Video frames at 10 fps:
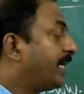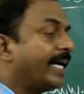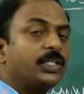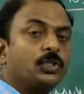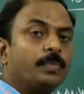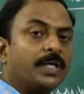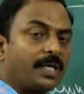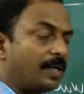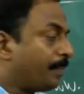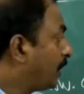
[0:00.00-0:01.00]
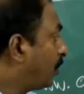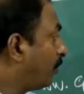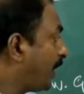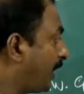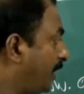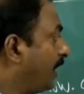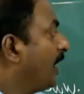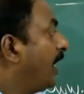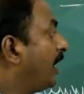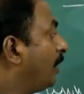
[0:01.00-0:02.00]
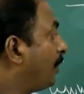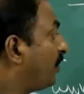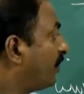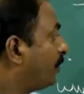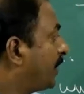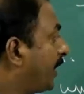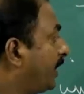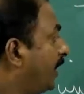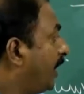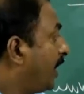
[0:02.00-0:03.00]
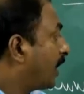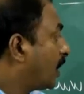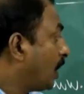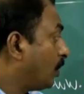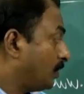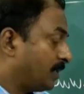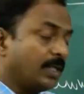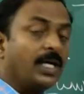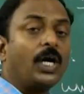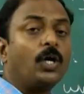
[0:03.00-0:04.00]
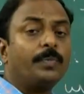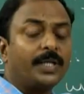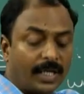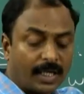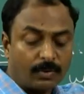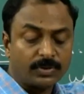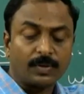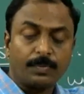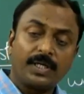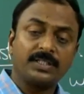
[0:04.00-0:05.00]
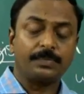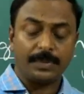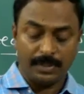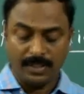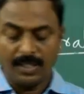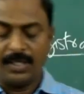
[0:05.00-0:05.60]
is has to be keep in our mind. And apart from that, accounts, how many accounts are possible